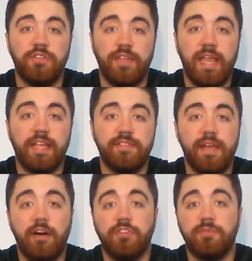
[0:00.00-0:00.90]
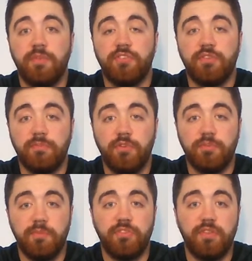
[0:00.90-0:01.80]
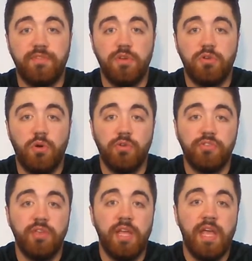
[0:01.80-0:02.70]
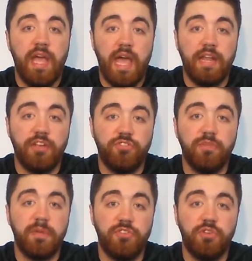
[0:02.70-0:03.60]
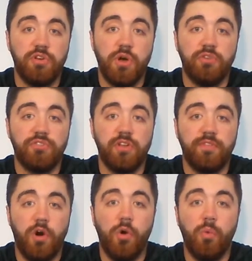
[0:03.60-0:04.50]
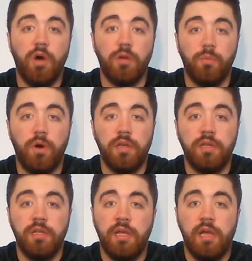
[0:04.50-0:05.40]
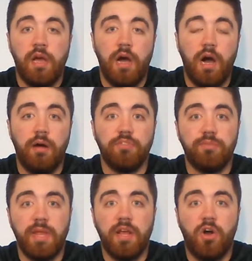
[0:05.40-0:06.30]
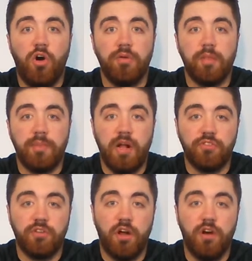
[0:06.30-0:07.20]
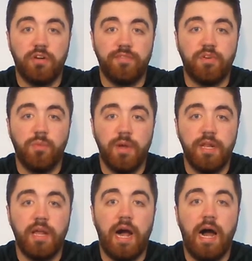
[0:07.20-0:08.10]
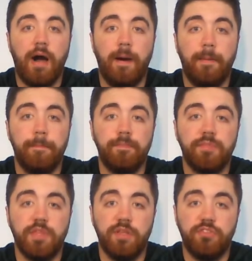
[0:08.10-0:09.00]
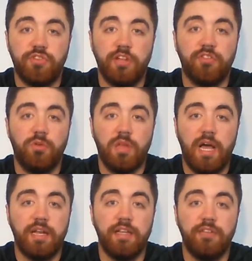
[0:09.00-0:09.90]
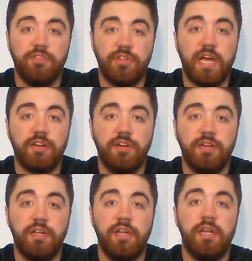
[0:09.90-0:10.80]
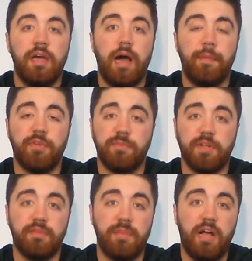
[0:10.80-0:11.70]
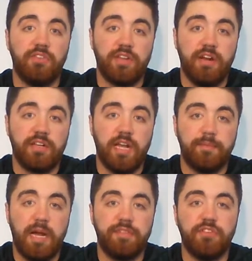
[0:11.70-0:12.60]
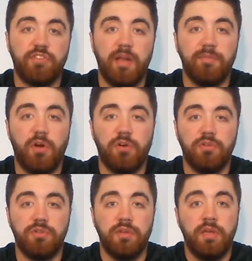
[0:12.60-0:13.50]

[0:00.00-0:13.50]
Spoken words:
Zane Gonzalez was missing field goals, and they should be 2-0 instead of 0-1-1. To me at home, the Browns are hungry for a win. The Jets O-line isn't that good. I'm expecting Miles Garrett to come after Sam Darnold.